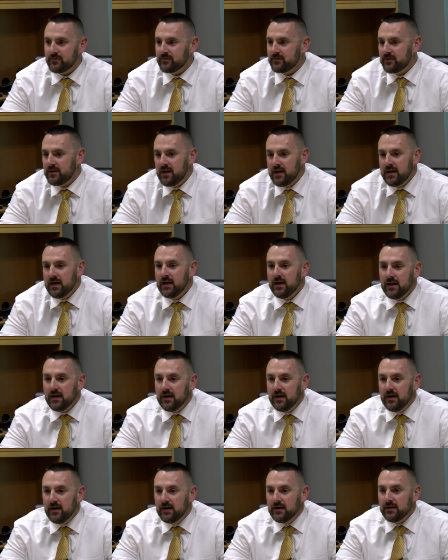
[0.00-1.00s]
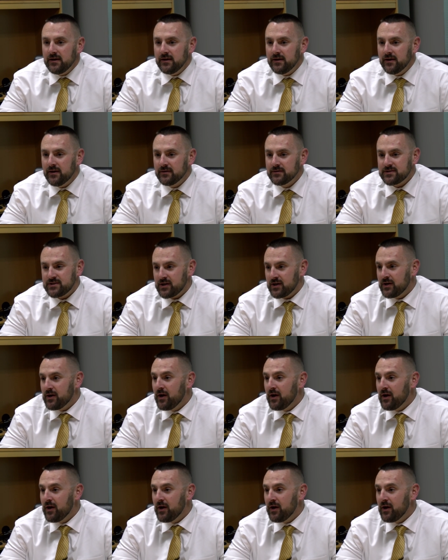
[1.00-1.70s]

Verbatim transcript: And, you know, sure